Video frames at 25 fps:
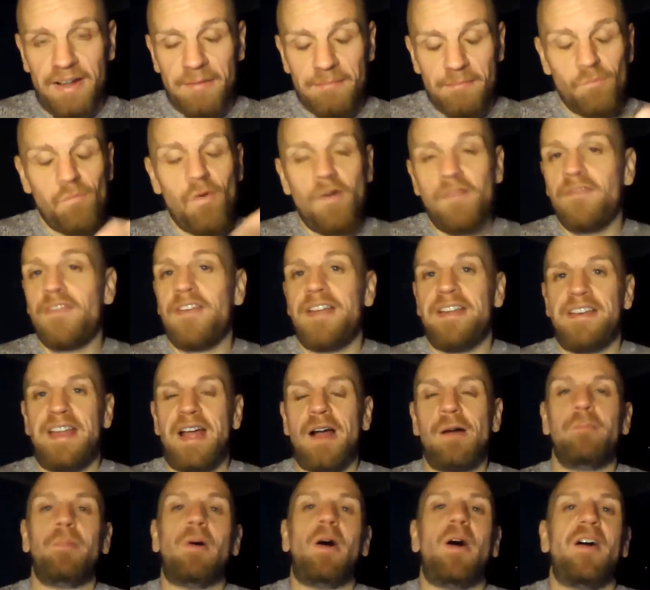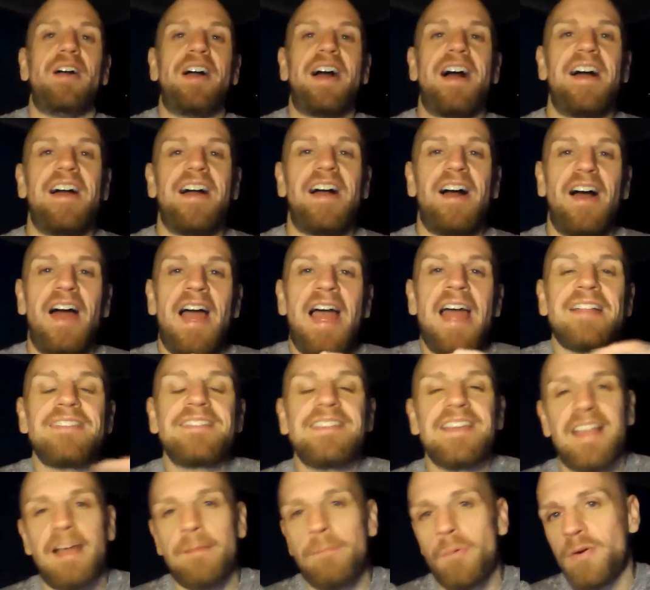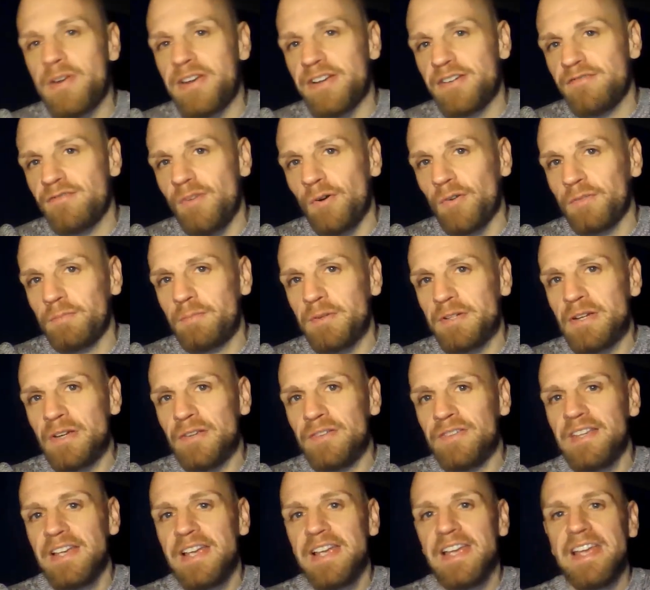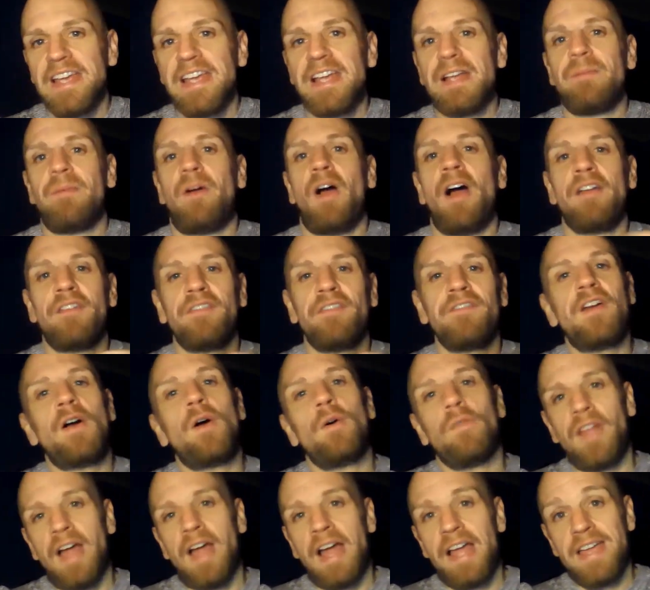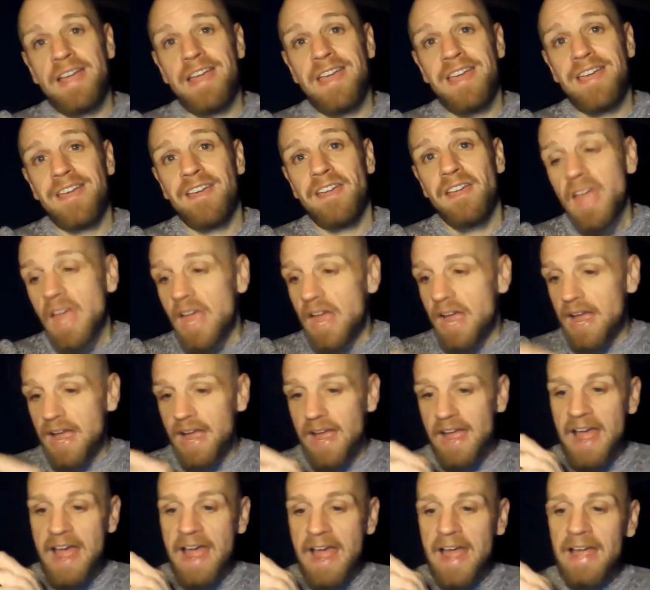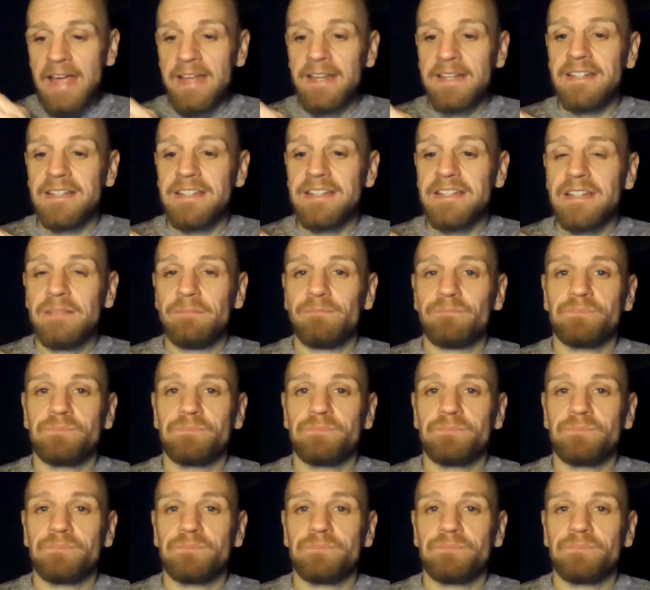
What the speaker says: waffling now, but I had to get that point across because I felt that here. And